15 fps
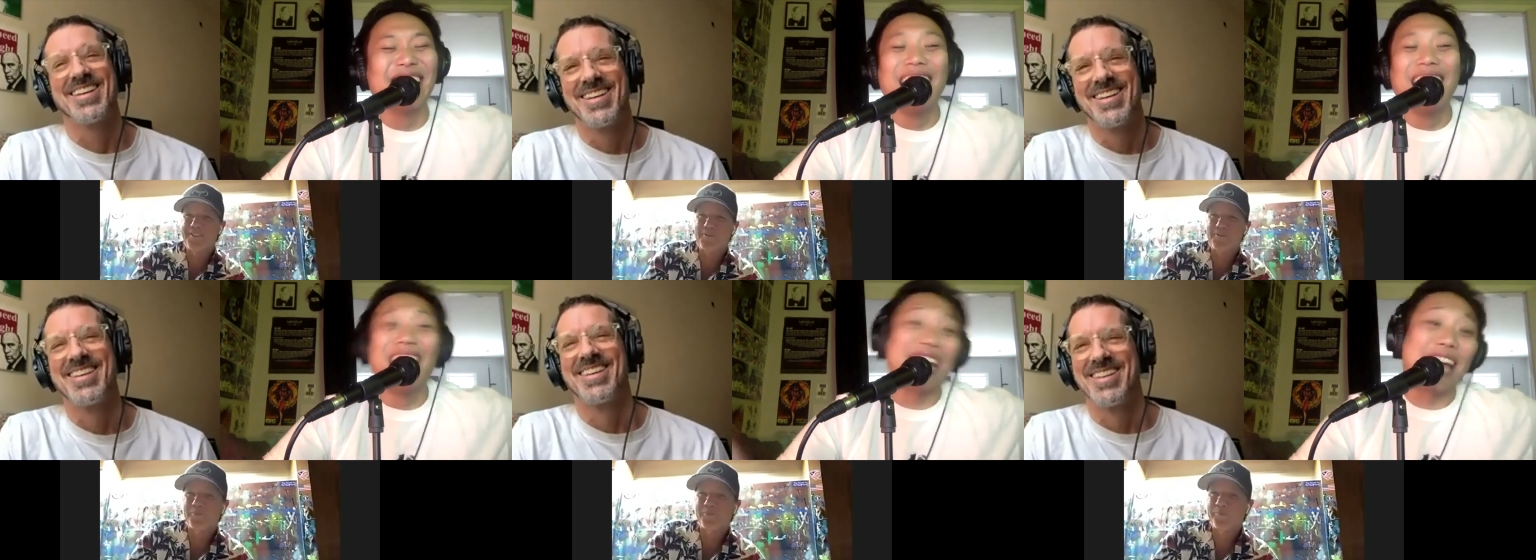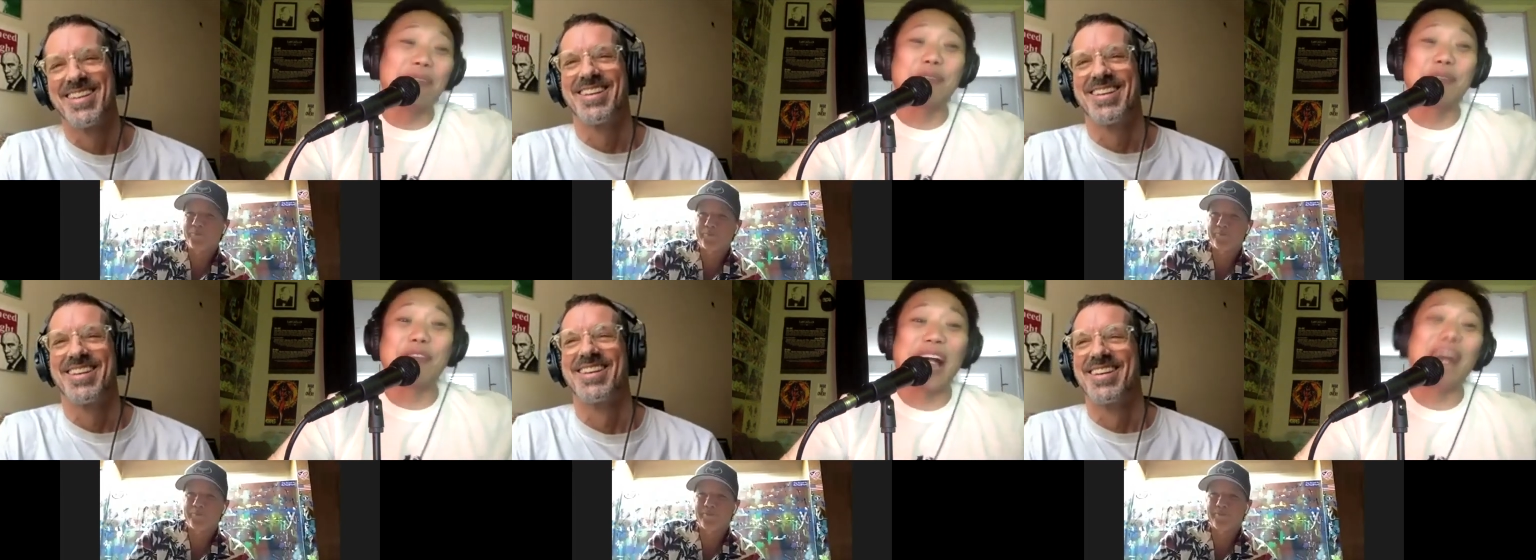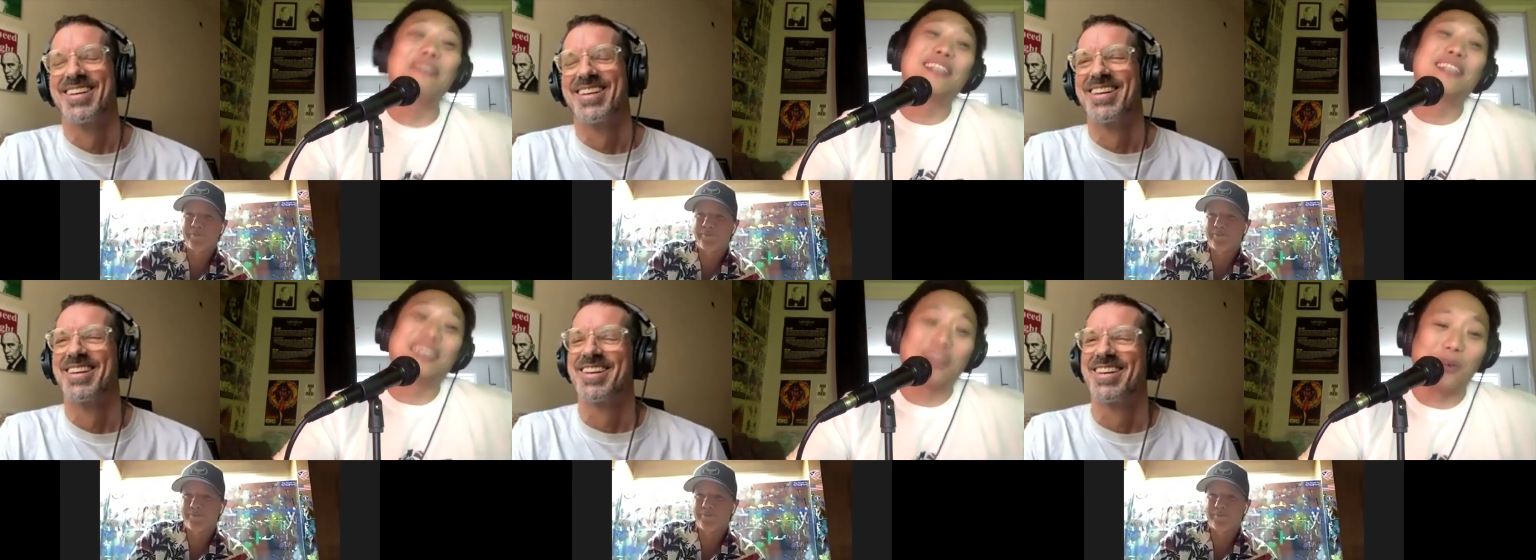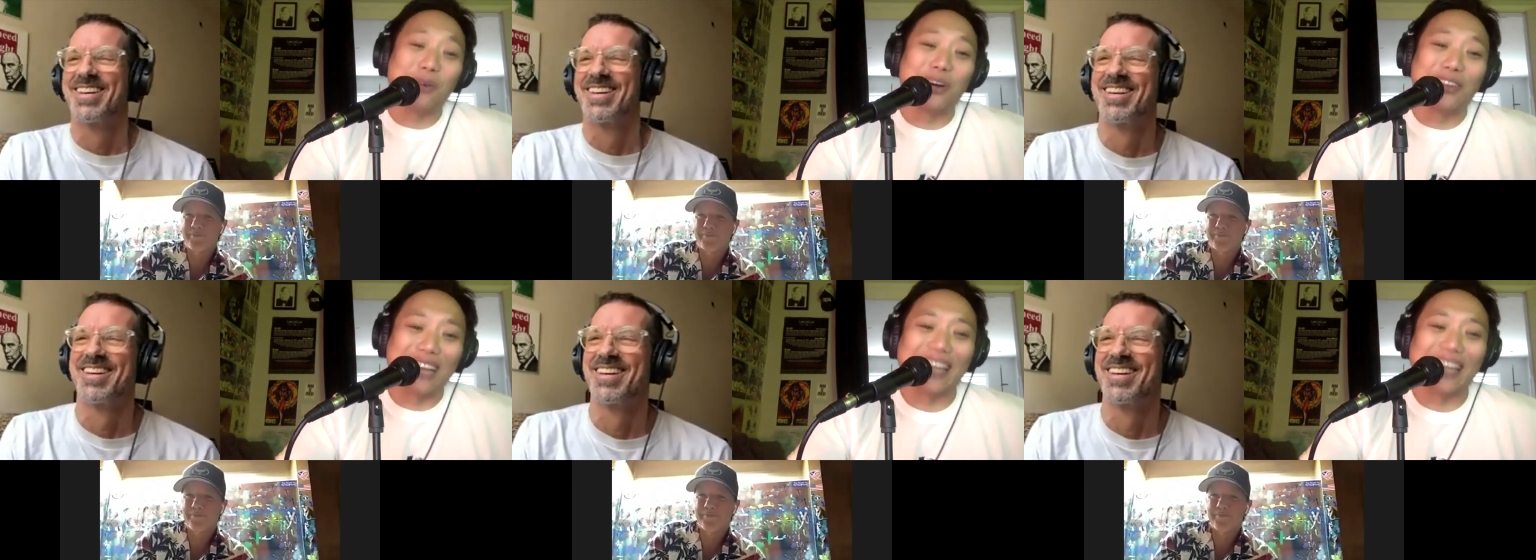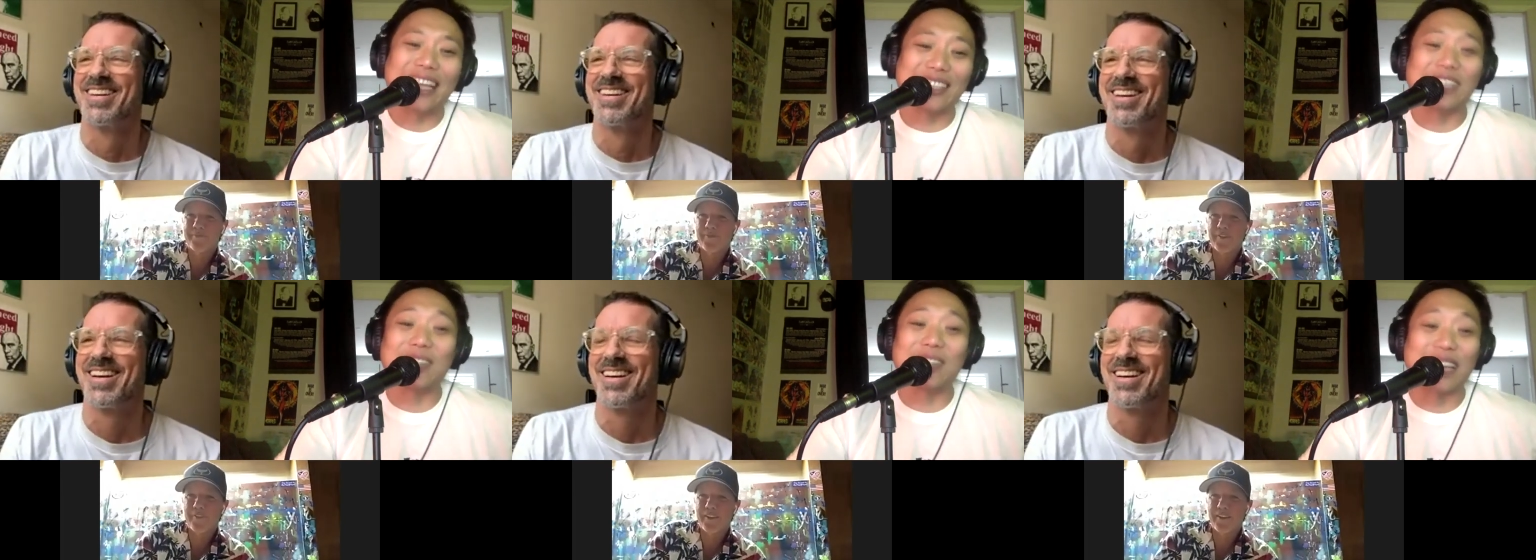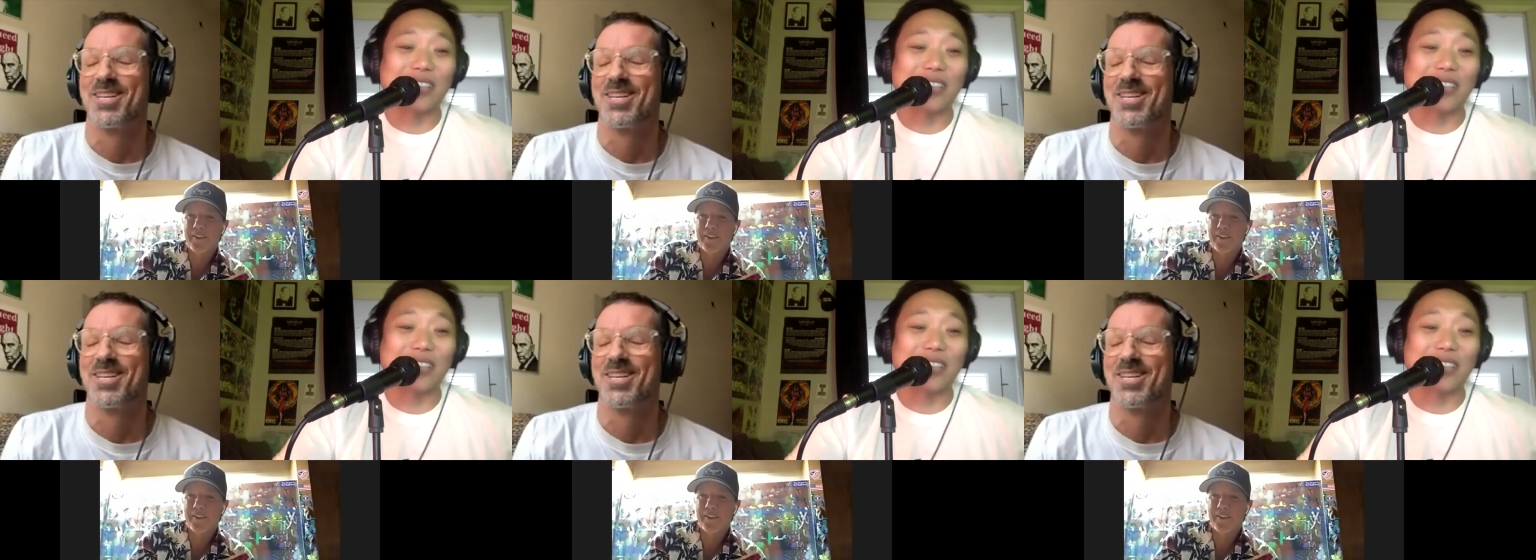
Speaker 1: i can't believe you haven't done a whale that, that's the that's